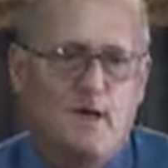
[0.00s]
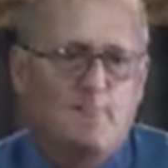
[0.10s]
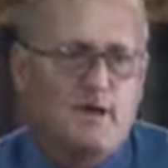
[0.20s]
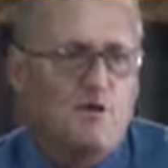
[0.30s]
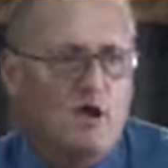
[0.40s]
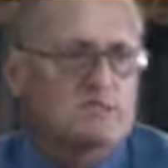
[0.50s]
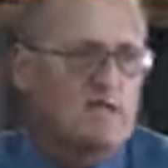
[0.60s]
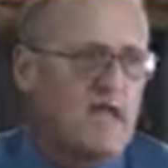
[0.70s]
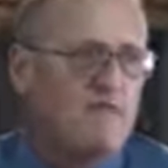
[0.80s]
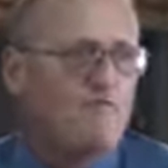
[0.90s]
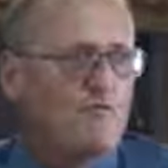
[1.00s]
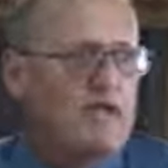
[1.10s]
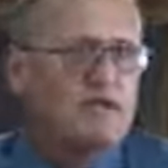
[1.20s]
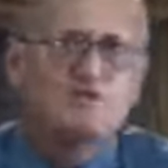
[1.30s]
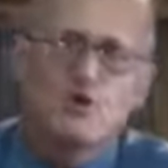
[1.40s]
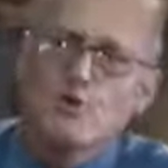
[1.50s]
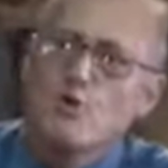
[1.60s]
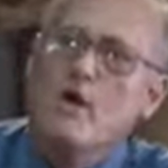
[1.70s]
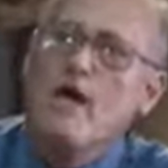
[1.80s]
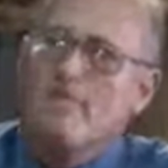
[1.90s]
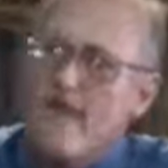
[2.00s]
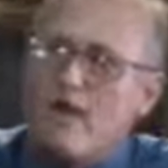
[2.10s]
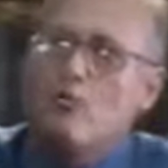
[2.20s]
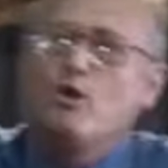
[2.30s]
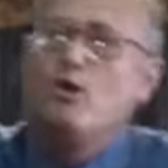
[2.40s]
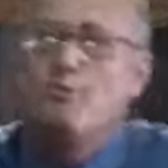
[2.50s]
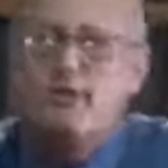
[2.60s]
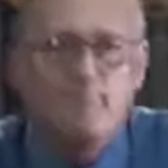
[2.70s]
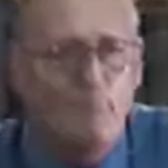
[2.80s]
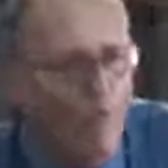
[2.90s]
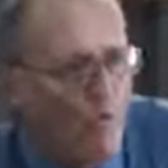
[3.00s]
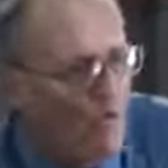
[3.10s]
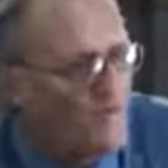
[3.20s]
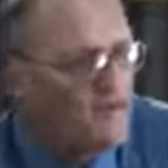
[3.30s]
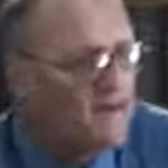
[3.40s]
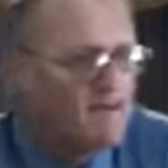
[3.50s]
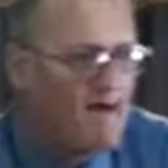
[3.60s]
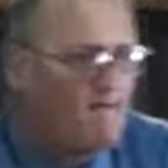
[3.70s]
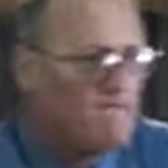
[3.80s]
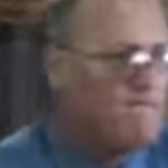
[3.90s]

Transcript: Because if we do, there will be more than enough.